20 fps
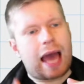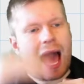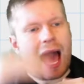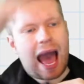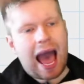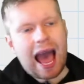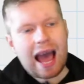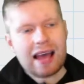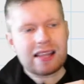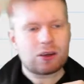
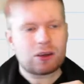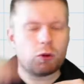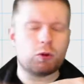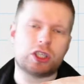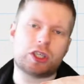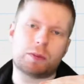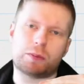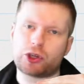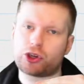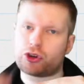add or
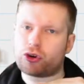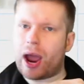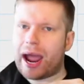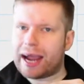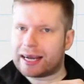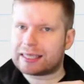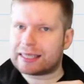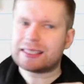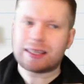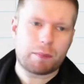
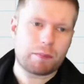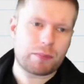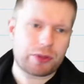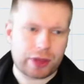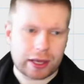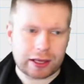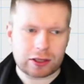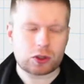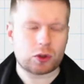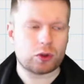subtract
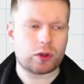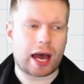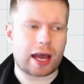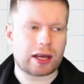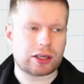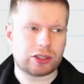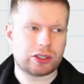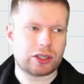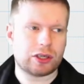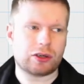something to
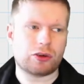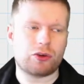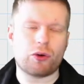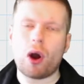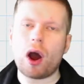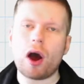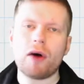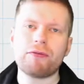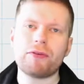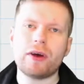that
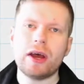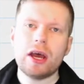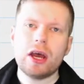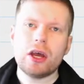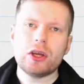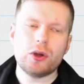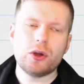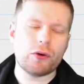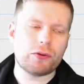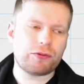graph,
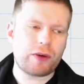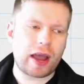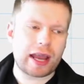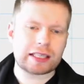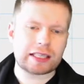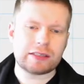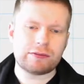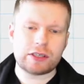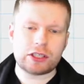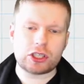you're
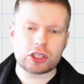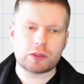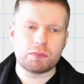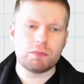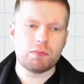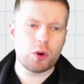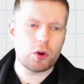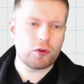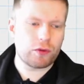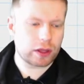effectively just
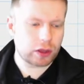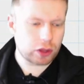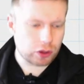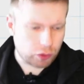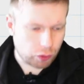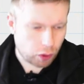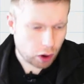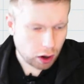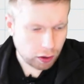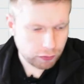moving the
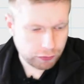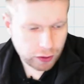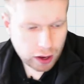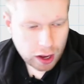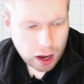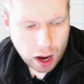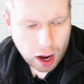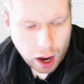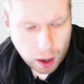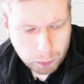graph
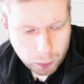up